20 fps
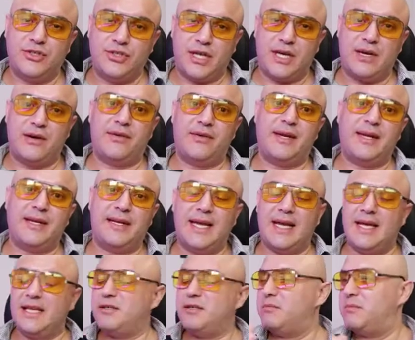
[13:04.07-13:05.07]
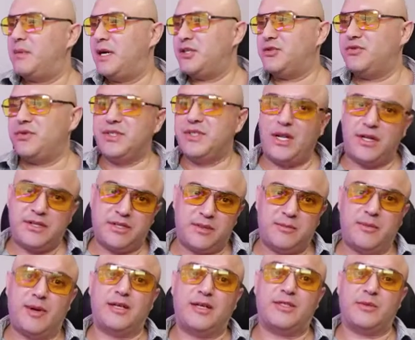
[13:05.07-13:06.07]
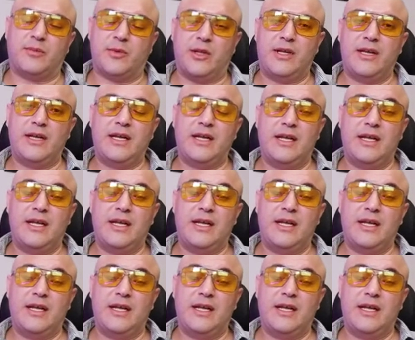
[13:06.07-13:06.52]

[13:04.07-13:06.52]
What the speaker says: generate as much results as possible.